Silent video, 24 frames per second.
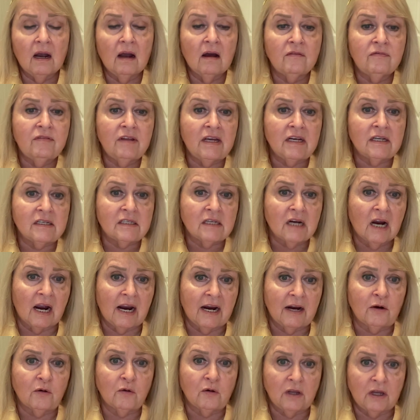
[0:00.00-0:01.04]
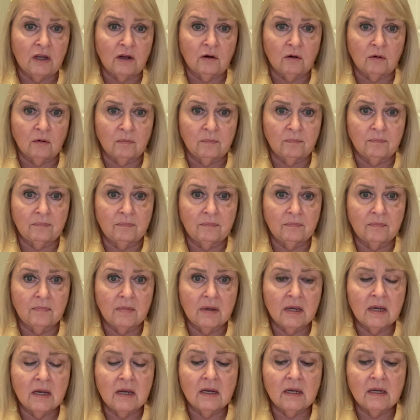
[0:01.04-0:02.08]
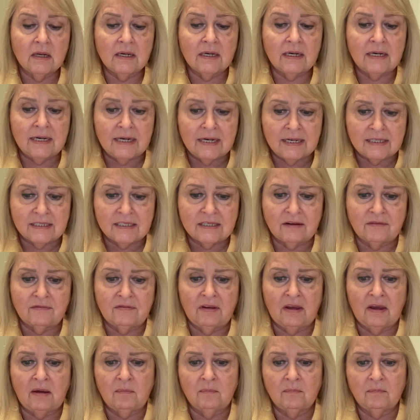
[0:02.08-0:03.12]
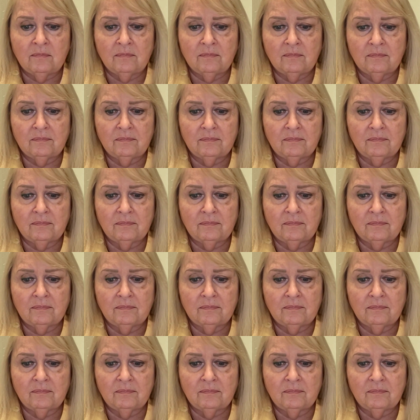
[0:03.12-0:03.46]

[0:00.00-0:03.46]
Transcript: of the entire year, Nitz'vayim.